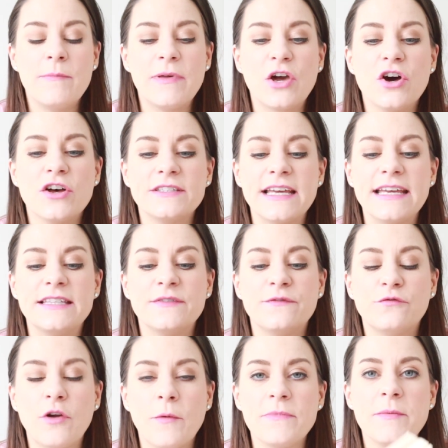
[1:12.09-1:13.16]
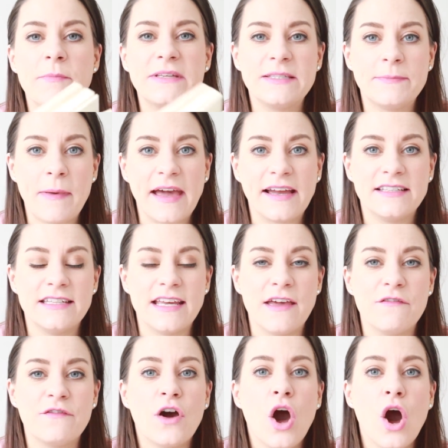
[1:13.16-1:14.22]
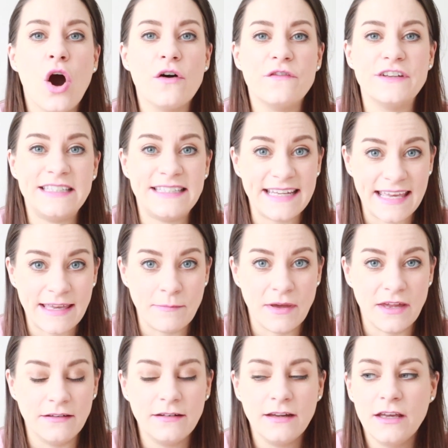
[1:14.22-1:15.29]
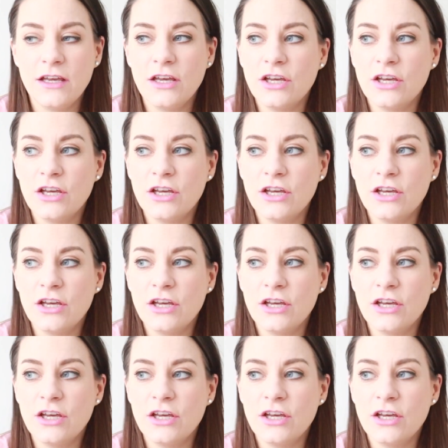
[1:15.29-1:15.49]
because it's from the perspective of a demon.